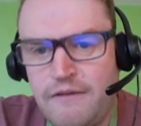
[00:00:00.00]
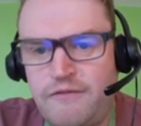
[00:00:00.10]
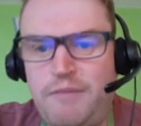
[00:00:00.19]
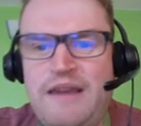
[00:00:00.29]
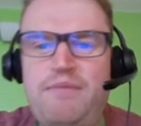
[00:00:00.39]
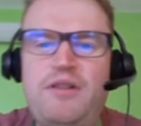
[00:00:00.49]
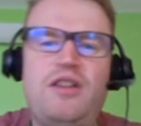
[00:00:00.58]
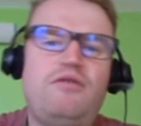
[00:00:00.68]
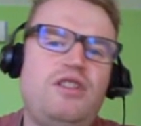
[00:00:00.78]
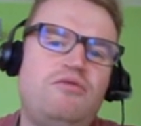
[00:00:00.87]
for people
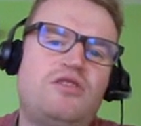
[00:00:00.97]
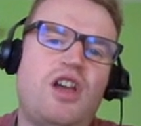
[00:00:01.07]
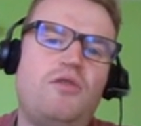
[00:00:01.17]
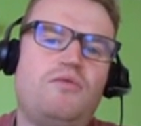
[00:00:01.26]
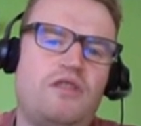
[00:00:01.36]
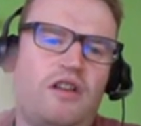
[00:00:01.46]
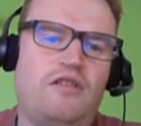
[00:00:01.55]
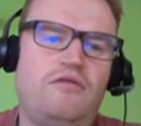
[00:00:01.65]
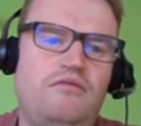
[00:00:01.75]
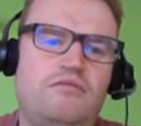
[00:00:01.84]
who you don't
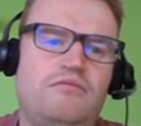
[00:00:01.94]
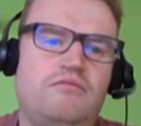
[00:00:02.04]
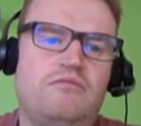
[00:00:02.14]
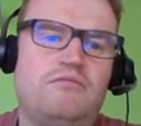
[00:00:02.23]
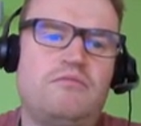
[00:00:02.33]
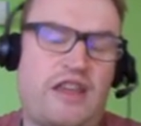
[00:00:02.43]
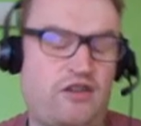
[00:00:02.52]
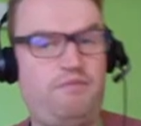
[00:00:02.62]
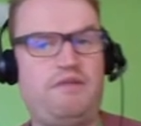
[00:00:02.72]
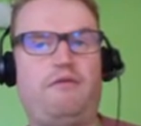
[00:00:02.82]
know, they could